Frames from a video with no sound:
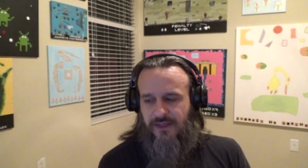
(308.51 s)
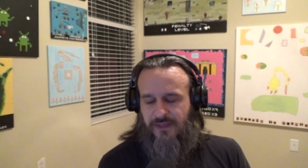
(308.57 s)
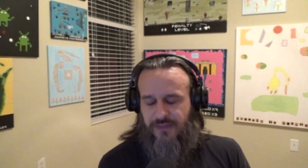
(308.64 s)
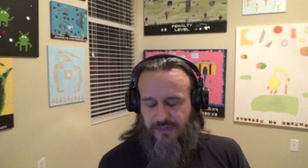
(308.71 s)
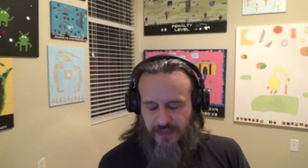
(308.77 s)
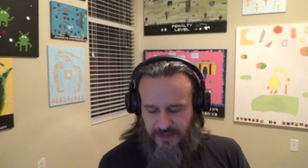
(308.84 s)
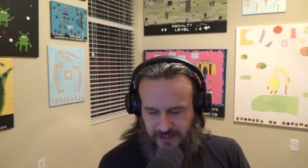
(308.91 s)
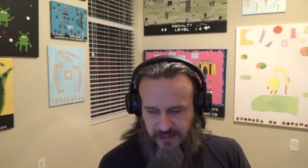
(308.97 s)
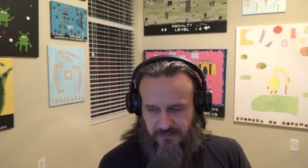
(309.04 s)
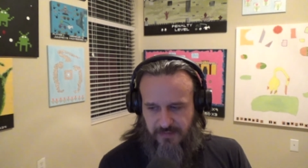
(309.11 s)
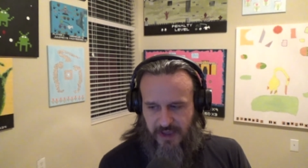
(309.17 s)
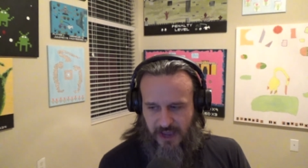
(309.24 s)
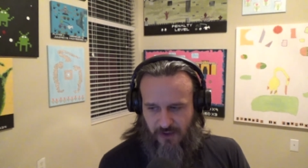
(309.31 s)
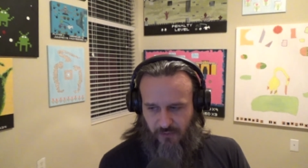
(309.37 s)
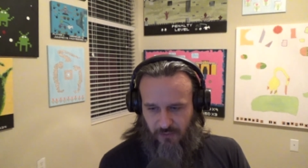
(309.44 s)
think
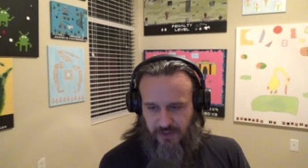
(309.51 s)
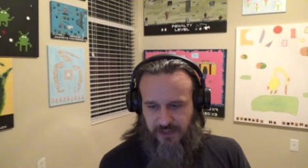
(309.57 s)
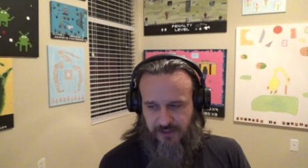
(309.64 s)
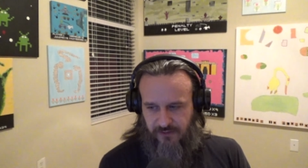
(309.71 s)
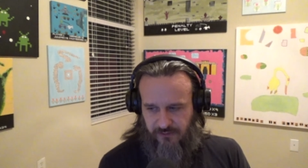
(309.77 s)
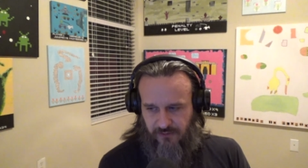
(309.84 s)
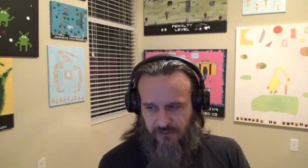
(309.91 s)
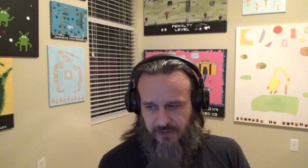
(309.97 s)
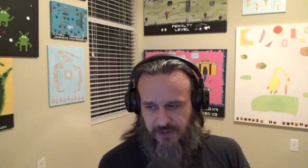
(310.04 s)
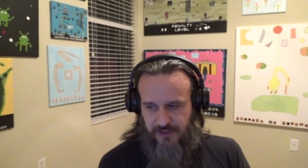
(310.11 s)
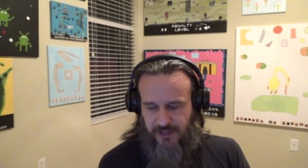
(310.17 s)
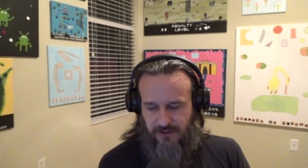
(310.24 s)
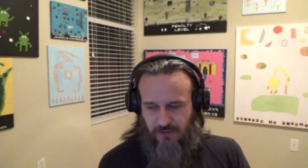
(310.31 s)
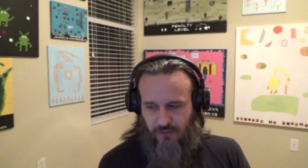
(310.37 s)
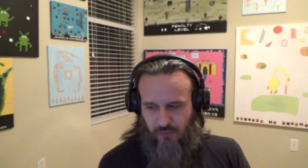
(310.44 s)
about what he's
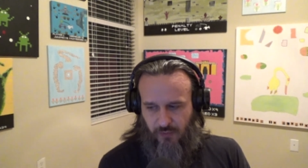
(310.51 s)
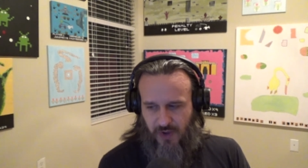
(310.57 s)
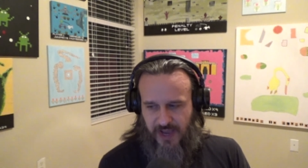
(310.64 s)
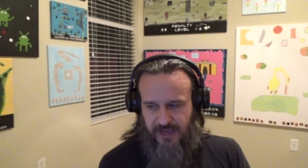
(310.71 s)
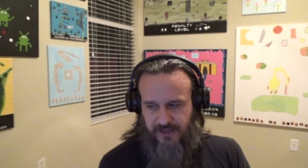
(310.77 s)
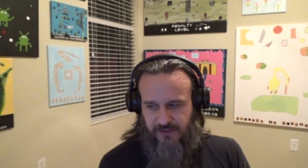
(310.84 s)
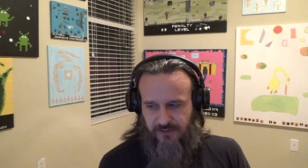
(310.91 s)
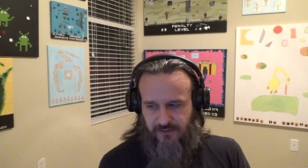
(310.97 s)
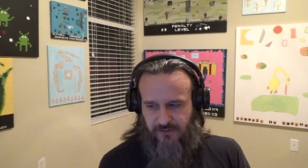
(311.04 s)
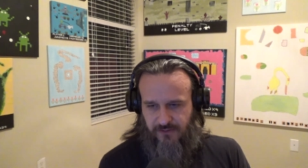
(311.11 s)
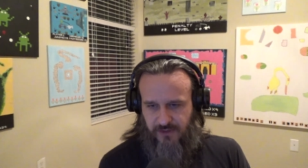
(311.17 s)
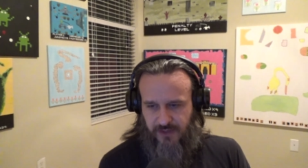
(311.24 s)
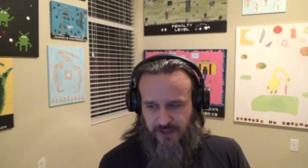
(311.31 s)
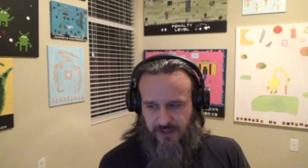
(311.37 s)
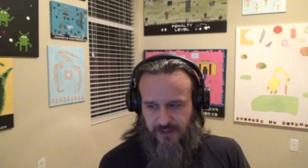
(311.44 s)
doing there or why he's
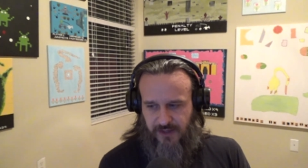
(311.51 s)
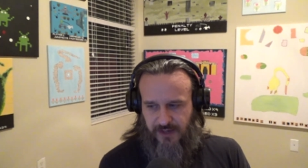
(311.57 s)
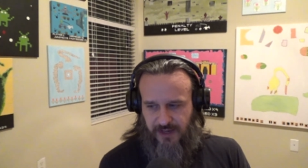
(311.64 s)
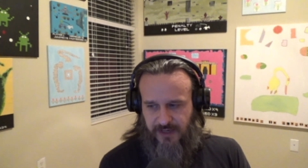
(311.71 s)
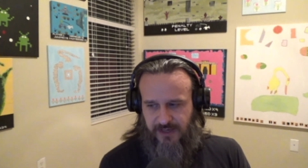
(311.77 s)
doing it. And